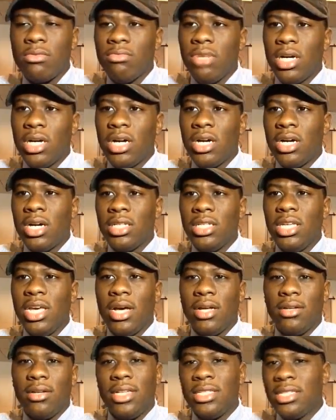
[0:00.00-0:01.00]
But
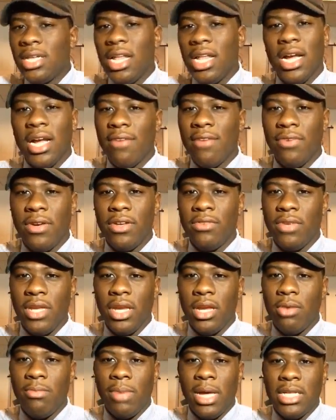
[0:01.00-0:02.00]
that's all I got for this
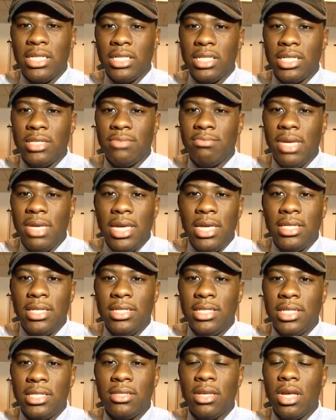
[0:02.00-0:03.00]
video, man. It's just me
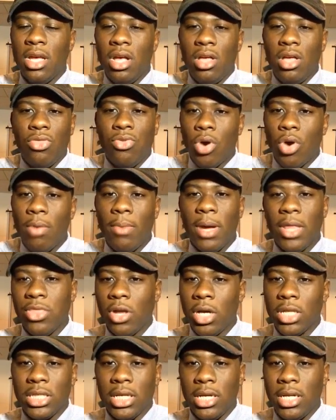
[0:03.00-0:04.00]
just throwing my
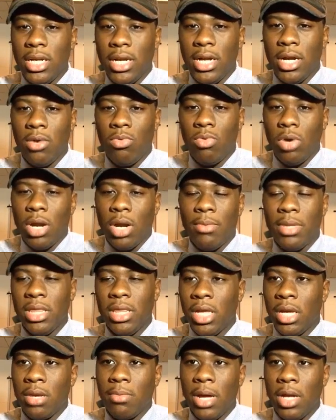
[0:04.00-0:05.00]
thoughts out there and what I've been
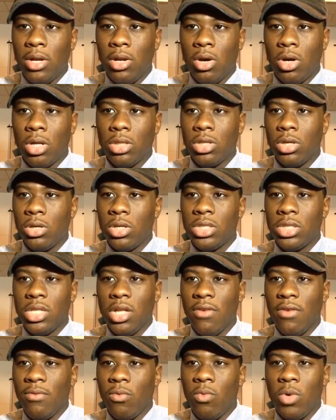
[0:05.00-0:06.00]
thinking about Naruto and
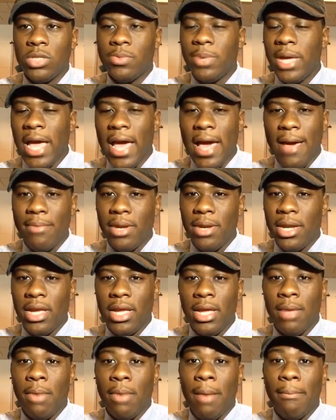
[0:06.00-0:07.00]
stuff and what's been happening
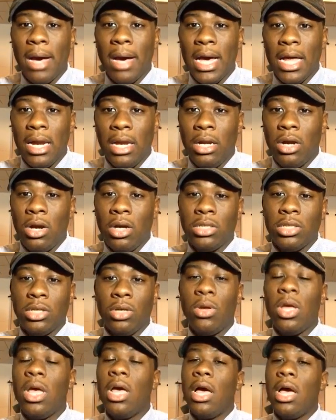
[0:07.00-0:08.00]
in my mind in
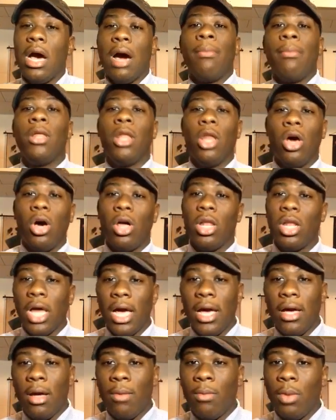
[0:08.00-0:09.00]
Naruto. I'm a
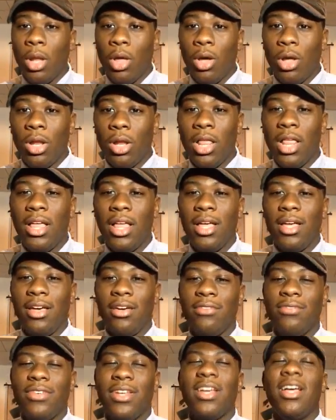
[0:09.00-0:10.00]

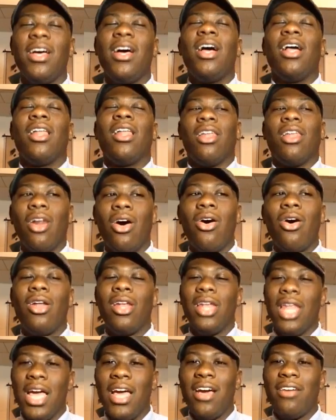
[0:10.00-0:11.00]
long-lived
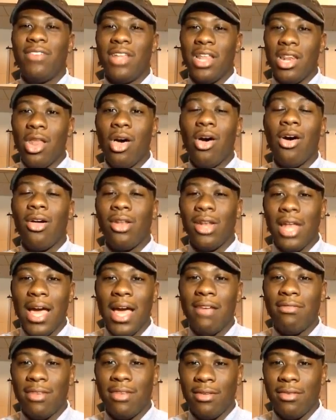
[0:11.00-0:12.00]
long live the long
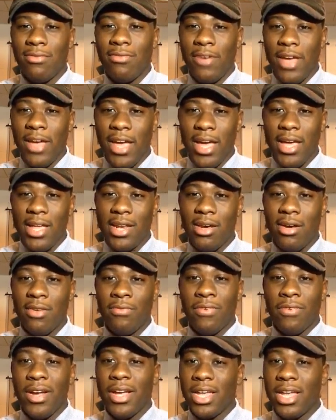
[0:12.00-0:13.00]
life fan
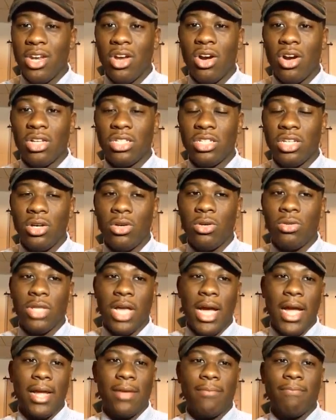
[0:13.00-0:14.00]
of freaking Naruto.
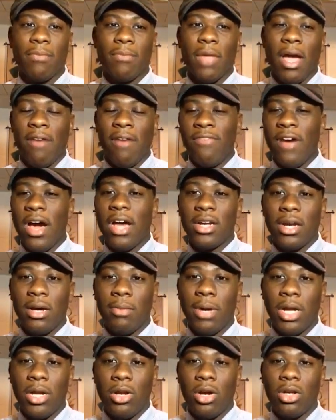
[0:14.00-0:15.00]
Like, I found
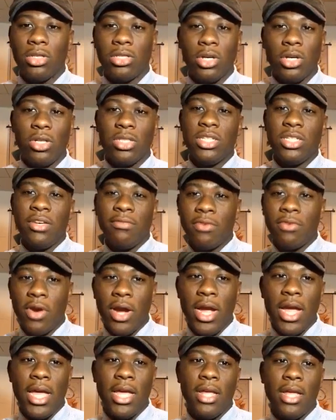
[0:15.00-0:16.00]
out about Naruto in 10th
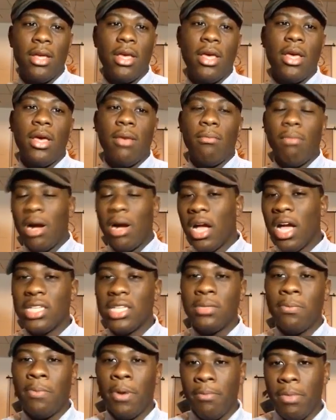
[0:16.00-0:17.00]
grade. My
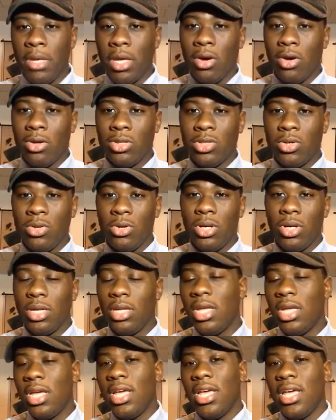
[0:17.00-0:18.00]
cousin put me onto
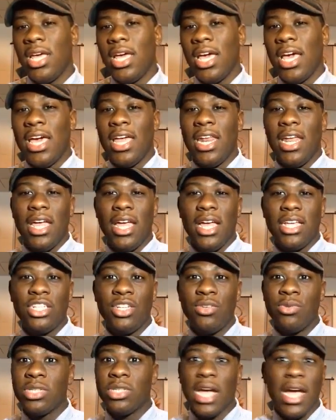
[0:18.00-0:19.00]
it. And then
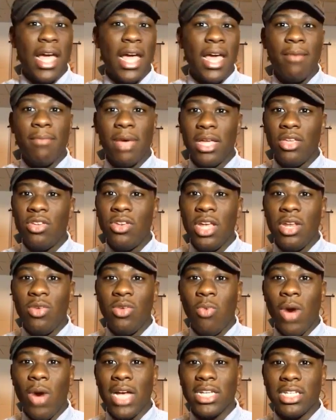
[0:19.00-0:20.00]
she was like, hey man, you need
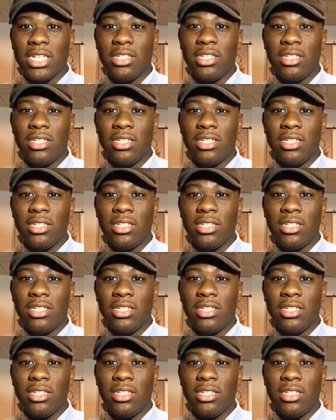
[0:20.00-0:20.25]
to watch this.